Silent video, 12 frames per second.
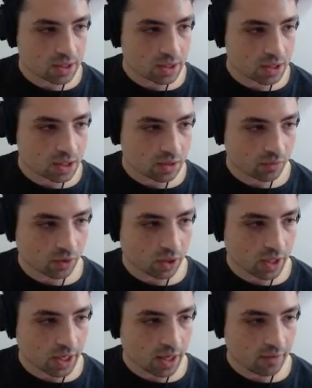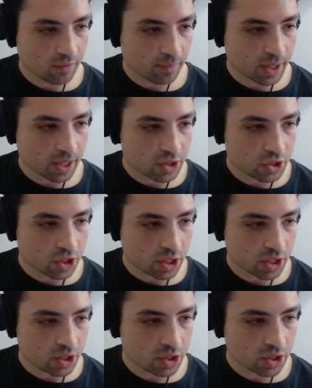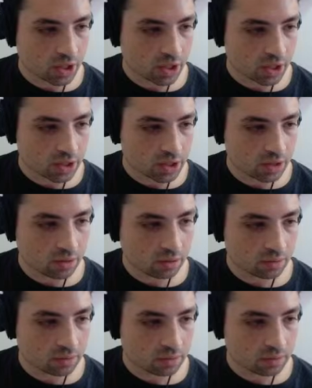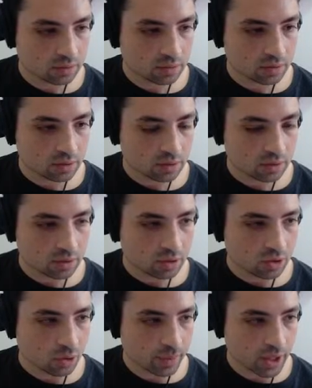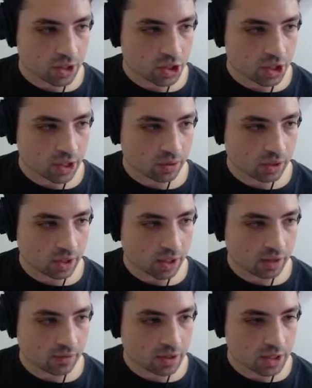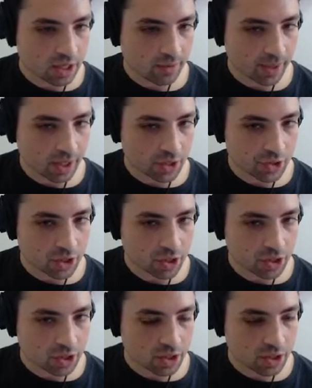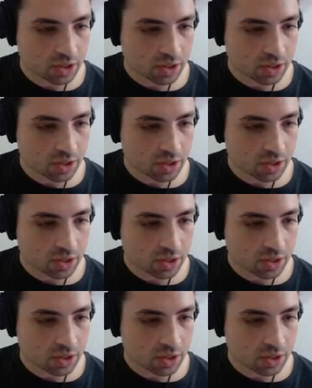It doesn't really have a patch change that I can tell. No patch change. I don't think any of these have patch changes.